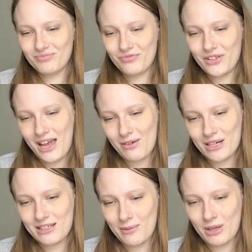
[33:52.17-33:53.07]
For that
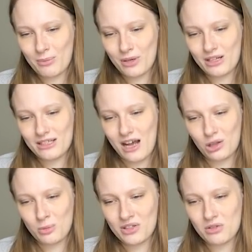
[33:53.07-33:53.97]
reason, I'm going to put it in
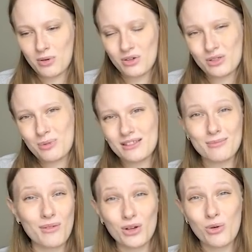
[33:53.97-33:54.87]
tolerable, I suppose, because I'm
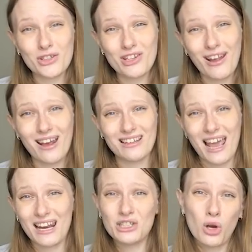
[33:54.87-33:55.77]
never going to watch it again,
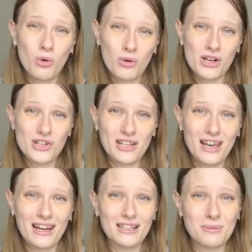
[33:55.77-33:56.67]
and I don't want to watch it
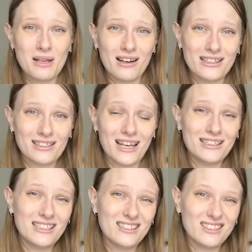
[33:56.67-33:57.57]
again, and to be honest, I
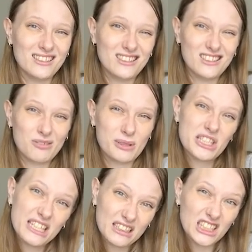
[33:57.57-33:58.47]
didn't
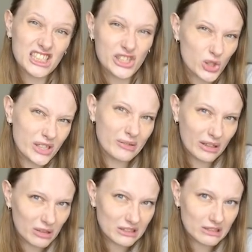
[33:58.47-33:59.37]
particularly enjoy it when
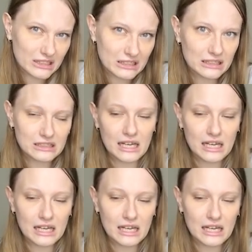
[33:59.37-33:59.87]
I was watching it.